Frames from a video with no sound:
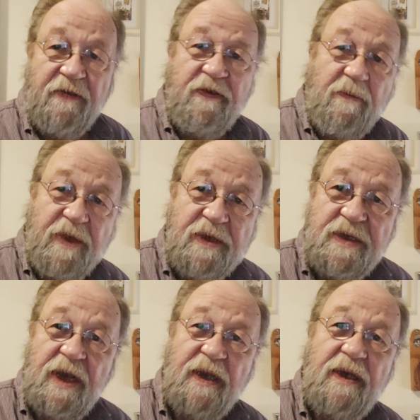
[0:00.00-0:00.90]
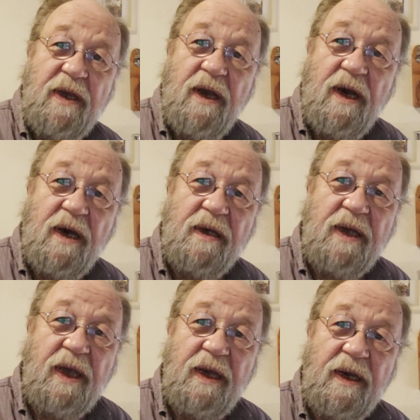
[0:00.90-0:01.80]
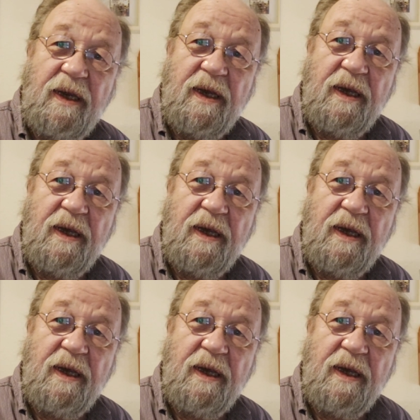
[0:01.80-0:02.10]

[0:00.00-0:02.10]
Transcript: the sunken yard, and